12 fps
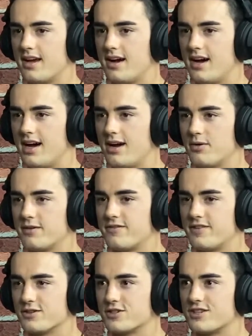I would
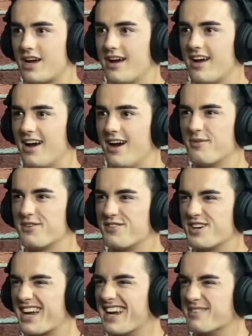feel
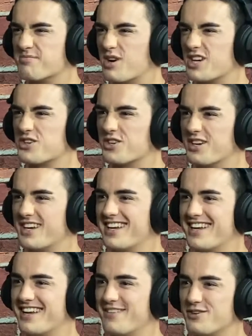kind of pressure.
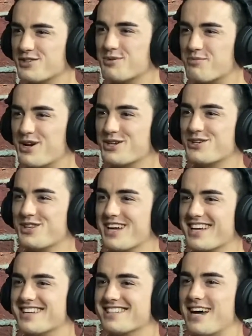Feel some pressure,
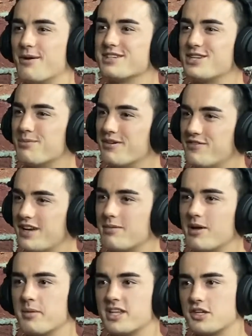like, because I would tell my family
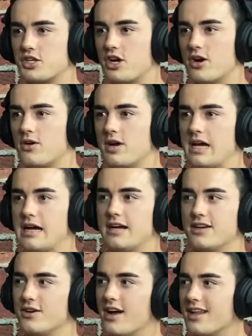I'm on the show.
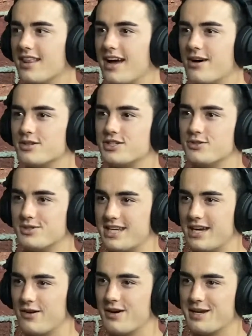You're not allowed to
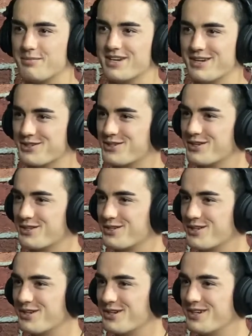tell anybody else you're on the
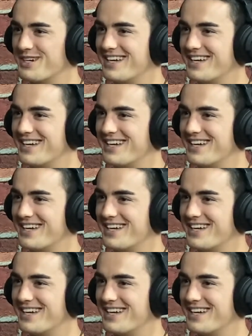show.